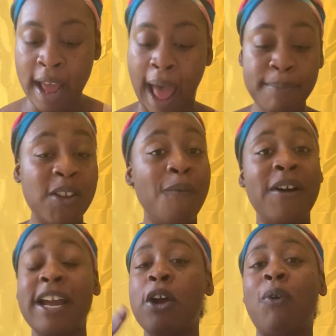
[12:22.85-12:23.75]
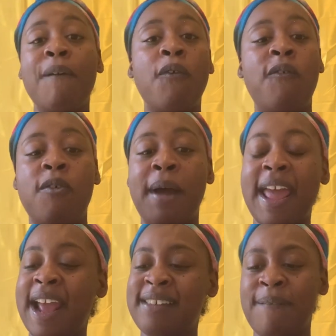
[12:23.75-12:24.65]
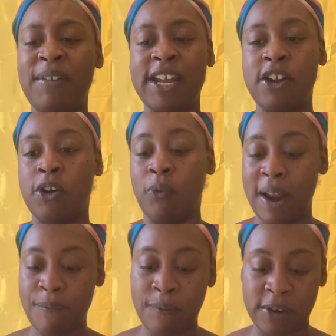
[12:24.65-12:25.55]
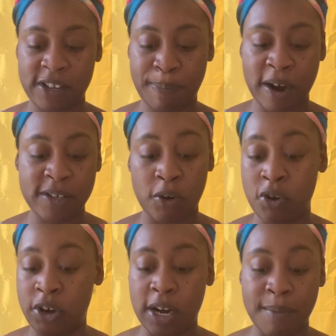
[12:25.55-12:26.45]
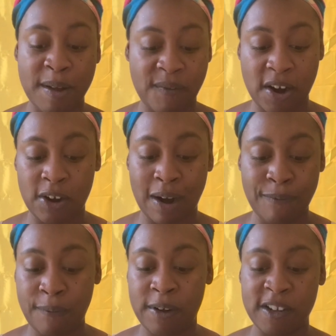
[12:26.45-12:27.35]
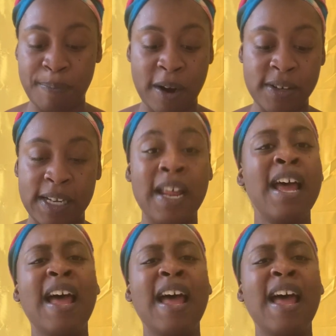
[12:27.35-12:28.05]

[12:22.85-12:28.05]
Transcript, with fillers: I'm so fucking grateful for my ex. I feel like you're grateful for this person, or you're going to be very grateful for this person.